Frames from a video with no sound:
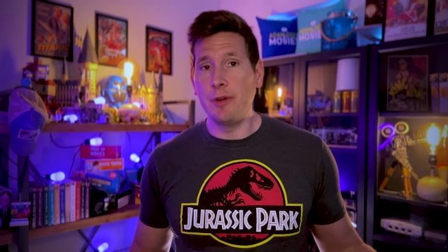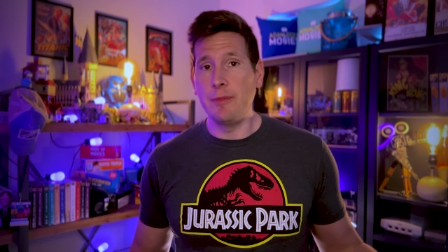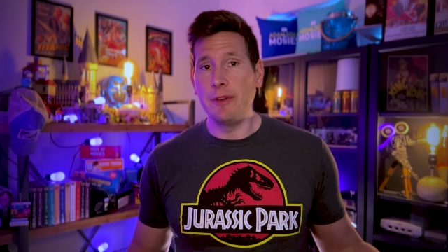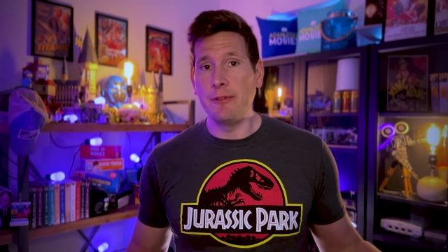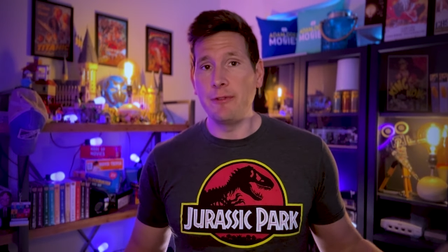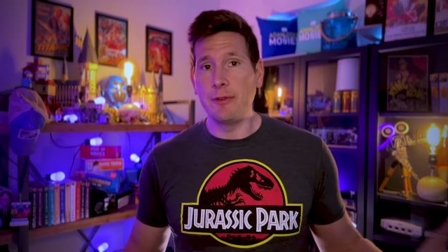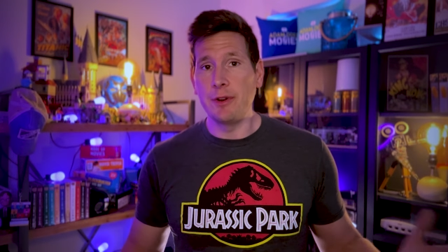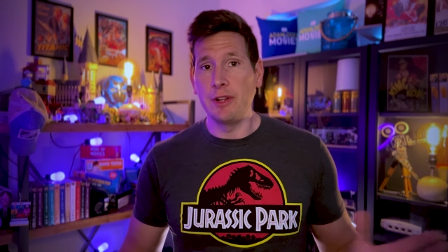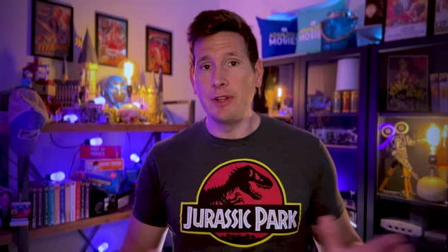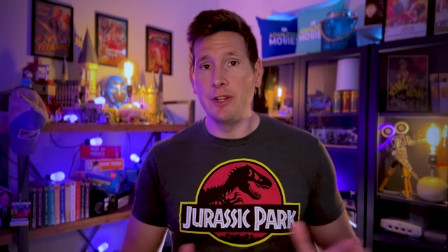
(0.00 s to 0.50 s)
me
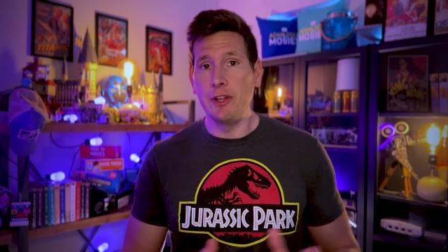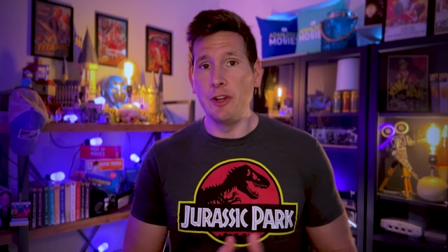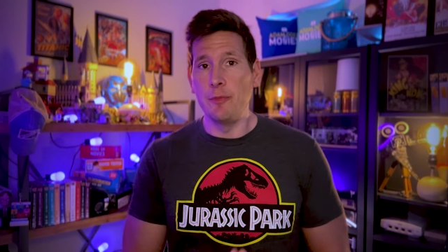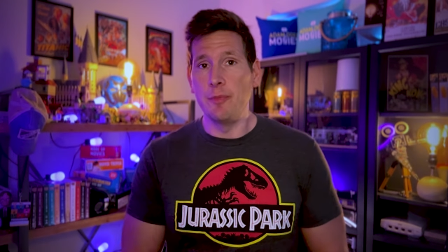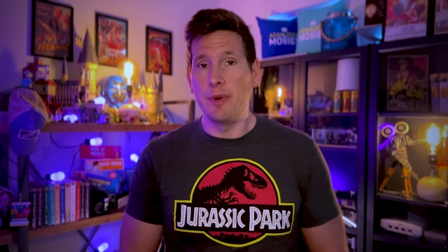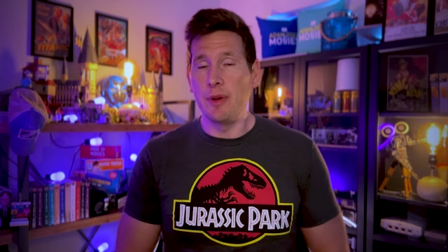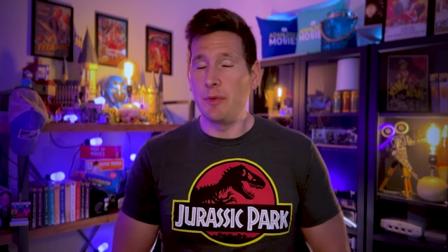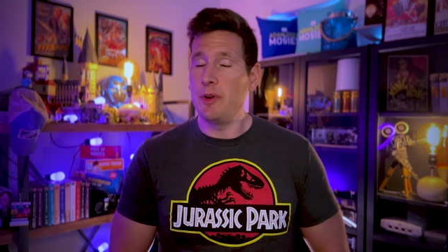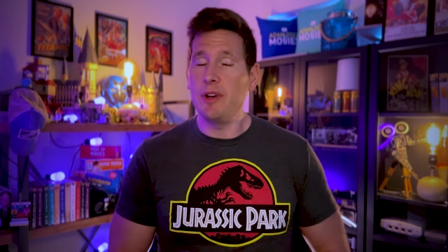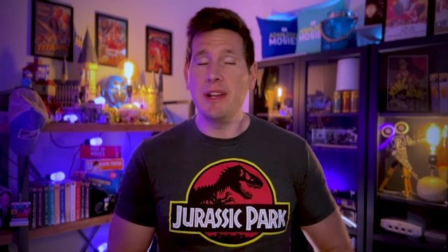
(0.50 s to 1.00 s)
for a loop,
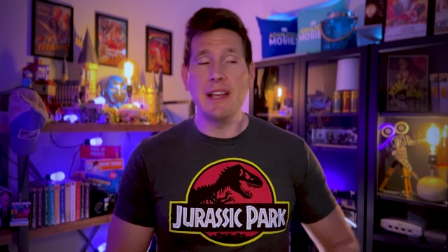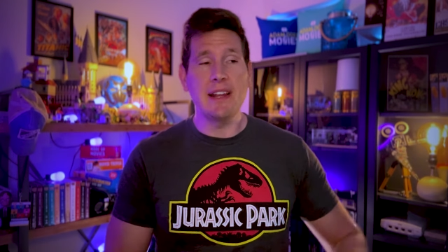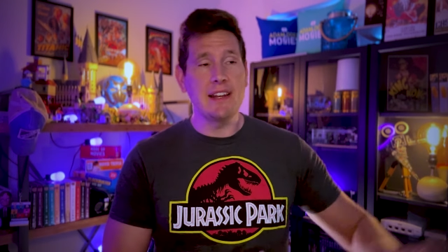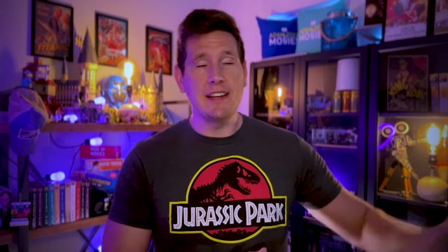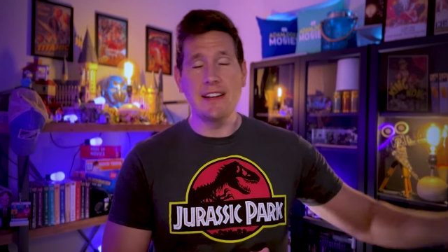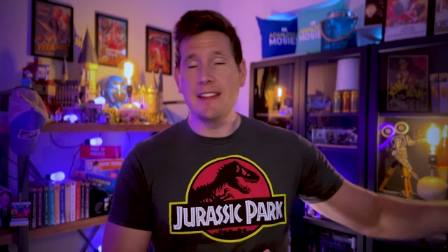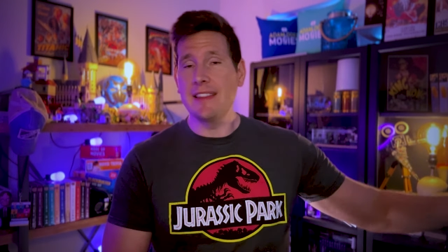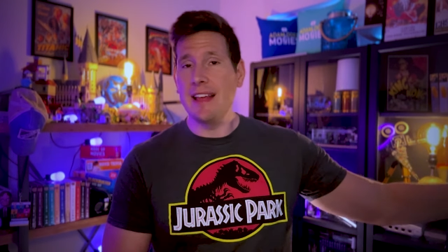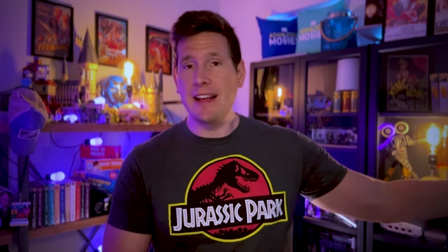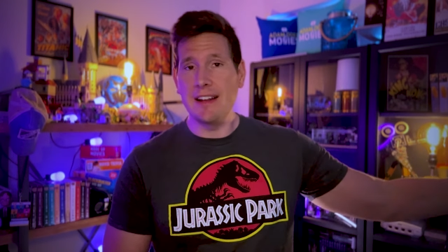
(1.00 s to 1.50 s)
but we'll get
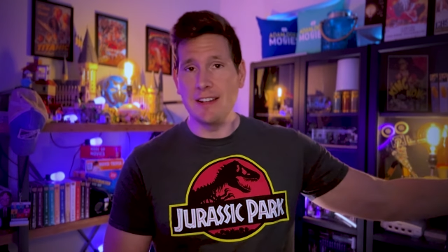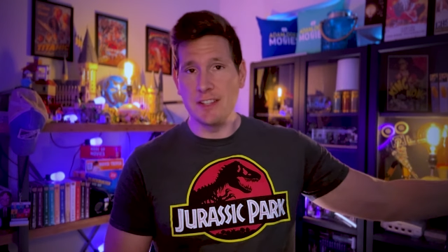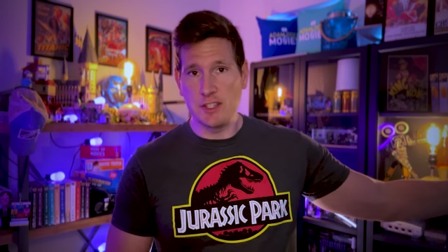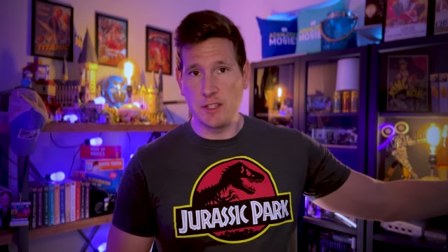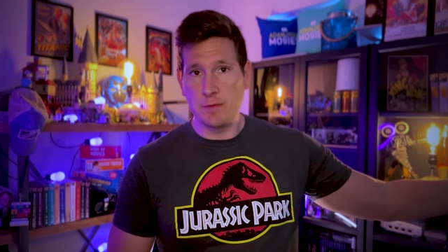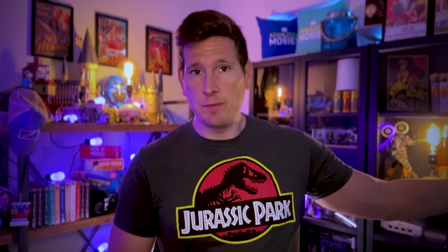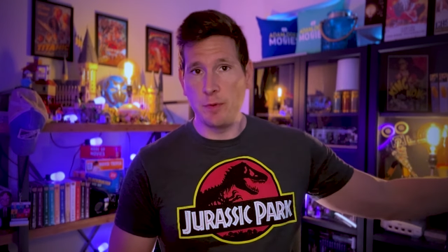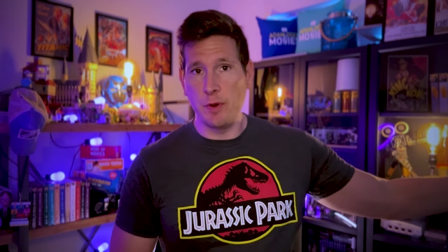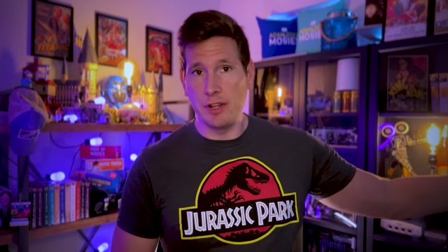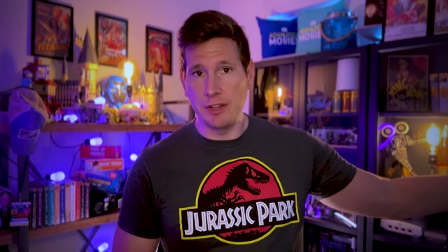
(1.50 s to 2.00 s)
into that in the
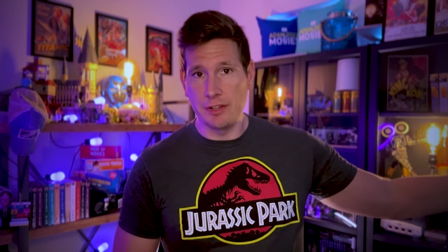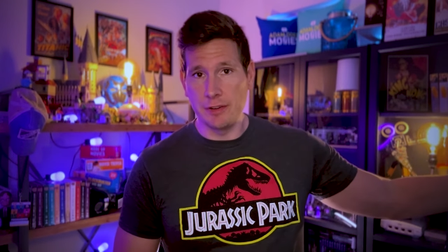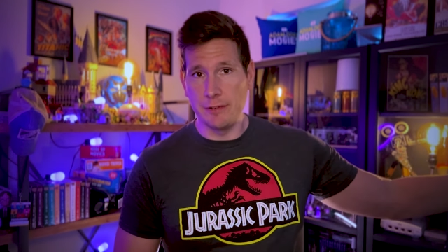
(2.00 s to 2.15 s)
spoiler